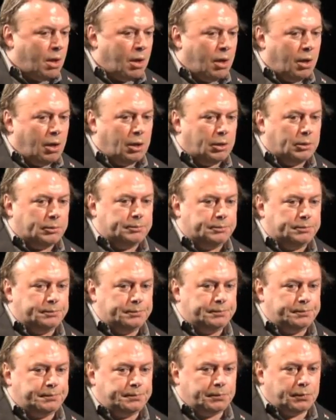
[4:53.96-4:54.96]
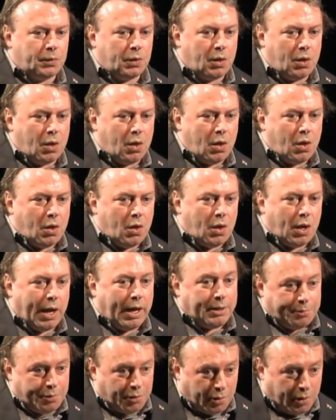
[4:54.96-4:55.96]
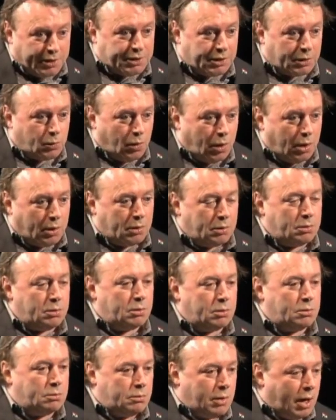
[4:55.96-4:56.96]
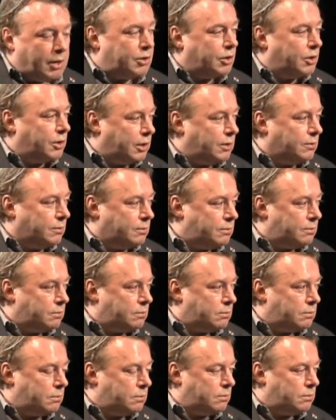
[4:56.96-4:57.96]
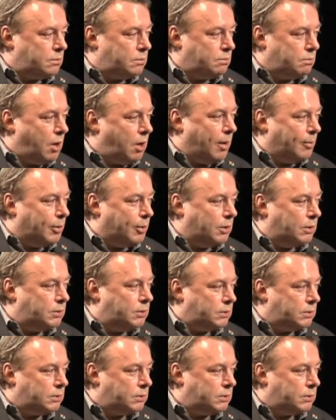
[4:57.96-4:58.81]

and a poetic one rendered in marble